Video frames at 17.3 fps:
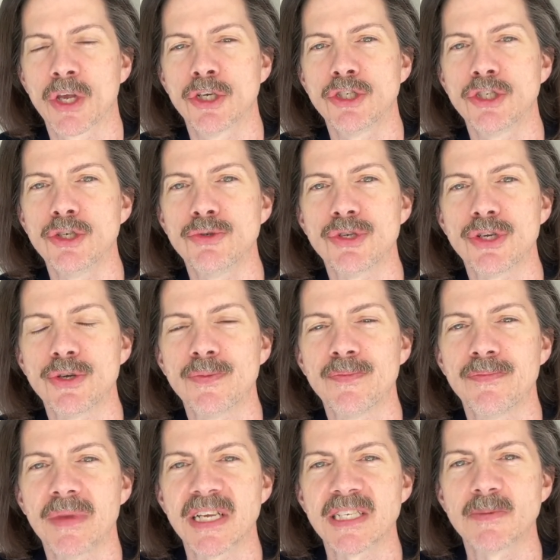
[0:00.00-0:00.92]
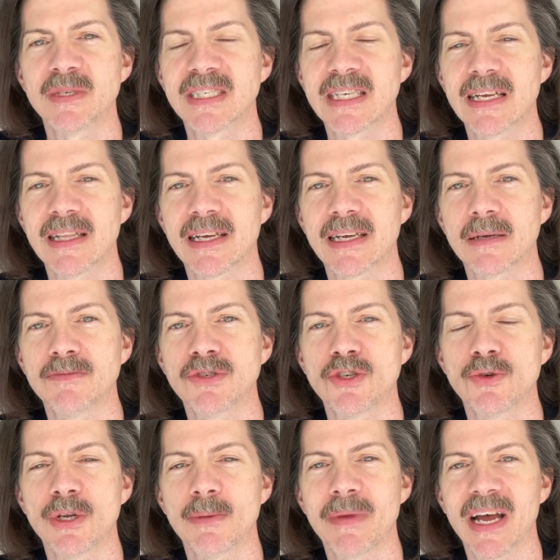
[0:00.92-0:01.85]
two. two. Makes me sound like I'm
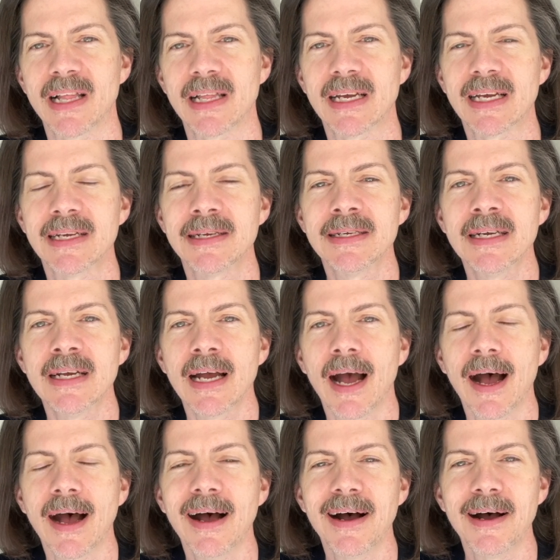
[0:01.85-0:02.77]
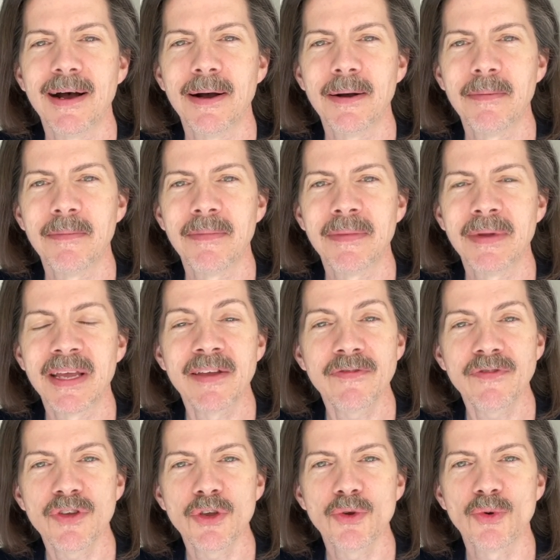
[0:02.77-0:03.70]
doing a ballet. Um,
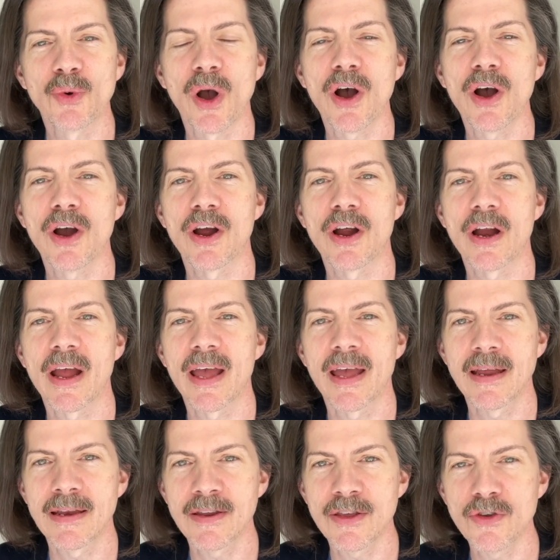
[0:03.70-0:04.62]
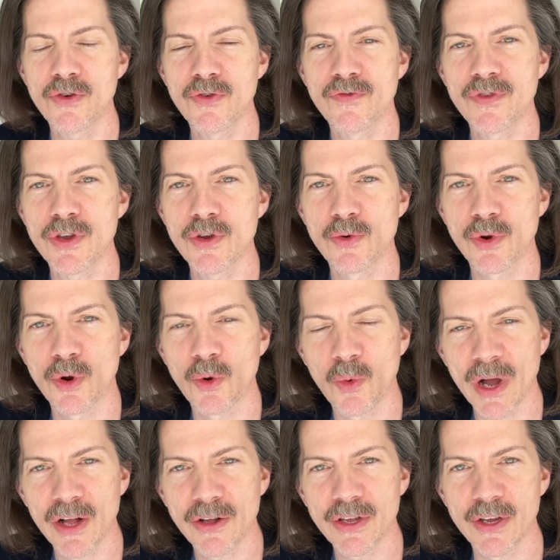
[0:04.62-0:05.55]
if you are a new viewer,
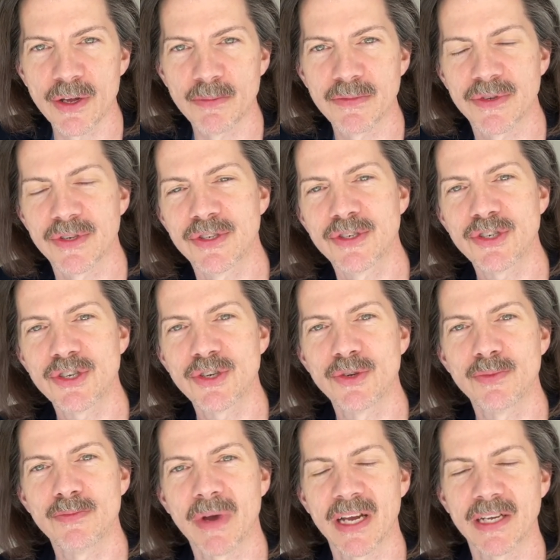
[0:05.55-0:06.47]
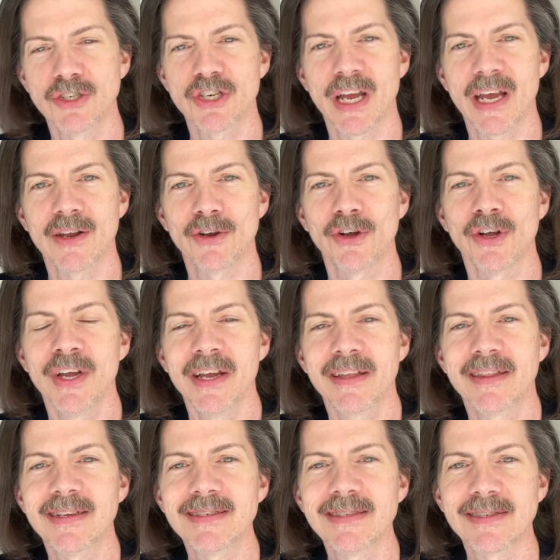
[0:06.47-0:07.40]
welcome to my channel.
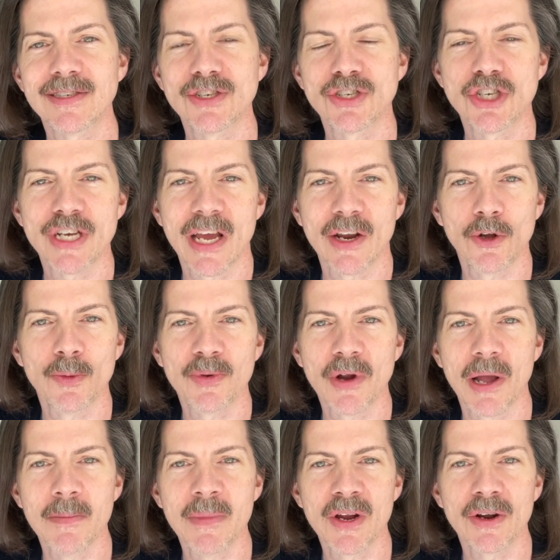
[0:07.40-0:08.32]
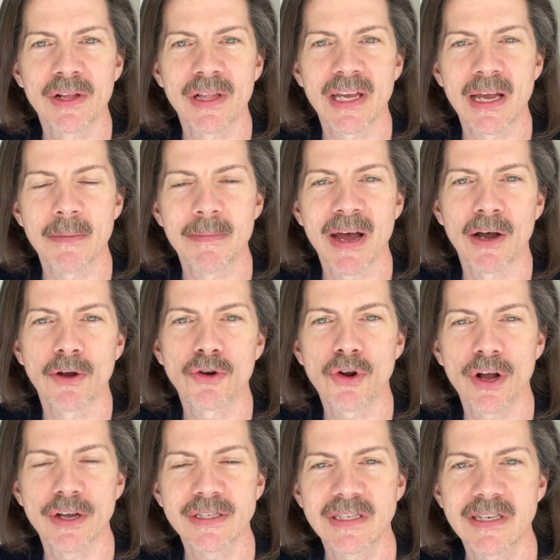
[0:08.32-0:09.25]
This is a channel primarily about
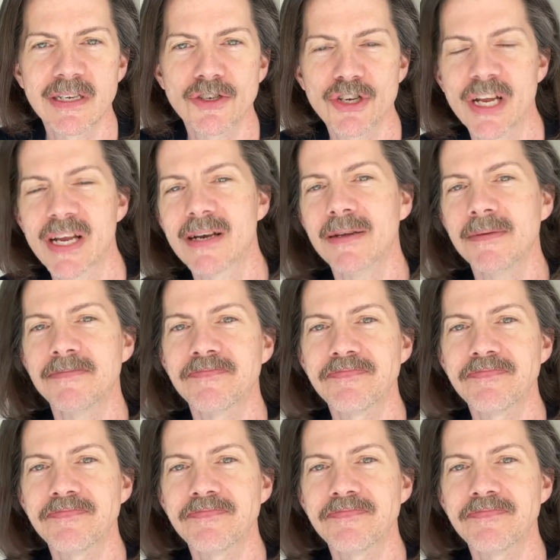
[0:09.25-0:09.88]
cross-stitching